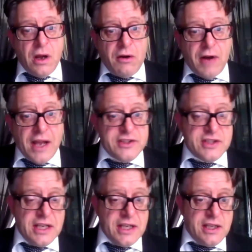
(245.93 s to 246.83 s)
are
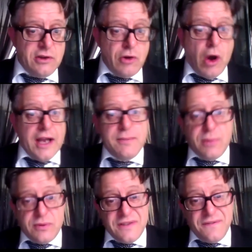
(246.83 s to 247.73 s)
actually not
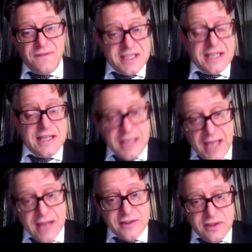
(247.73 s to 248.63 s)
able to physically
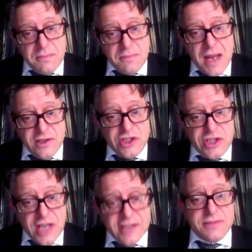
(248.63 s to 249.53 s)
get to the men's
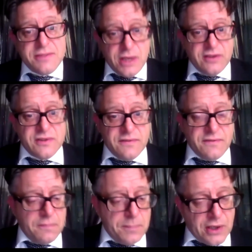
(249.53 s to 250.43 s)
sheds because of
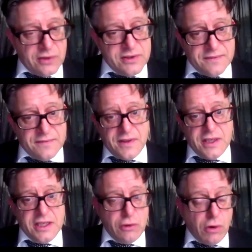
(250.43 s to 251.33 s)

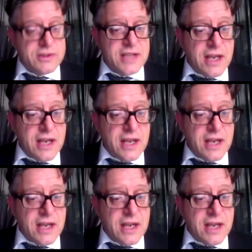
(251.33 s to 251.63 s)
the lockdown